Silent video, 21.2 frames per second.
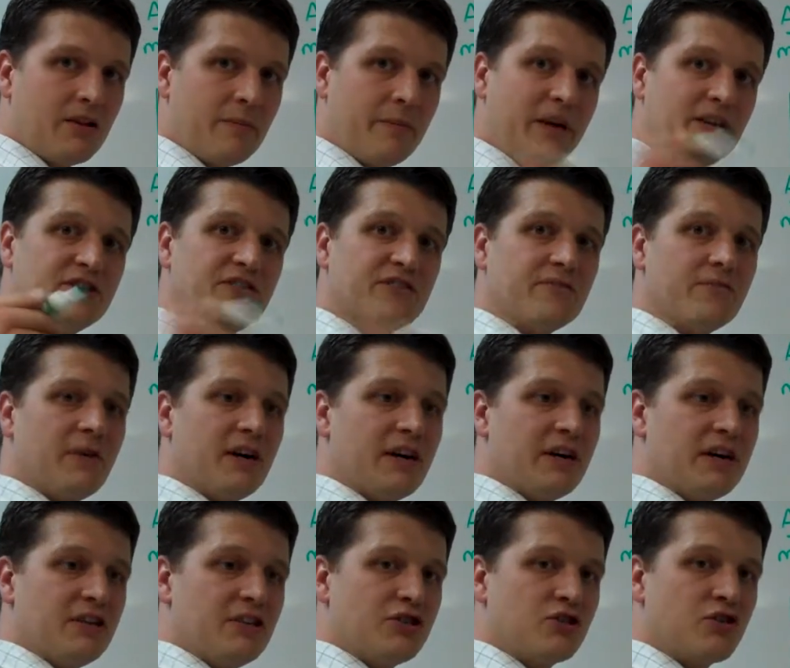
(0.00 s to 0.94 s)
the base of
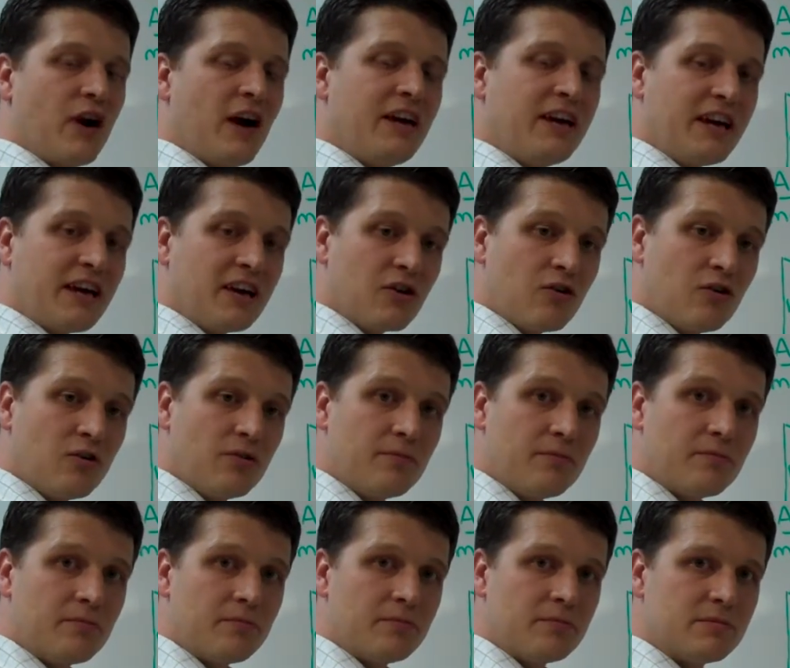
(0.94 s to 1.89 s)
my triangle,
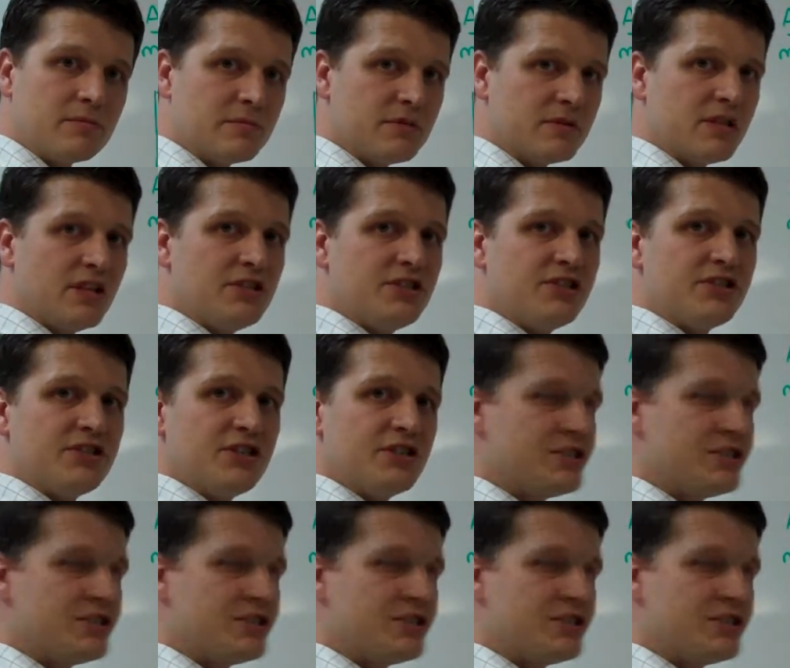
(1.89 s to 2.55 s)
let's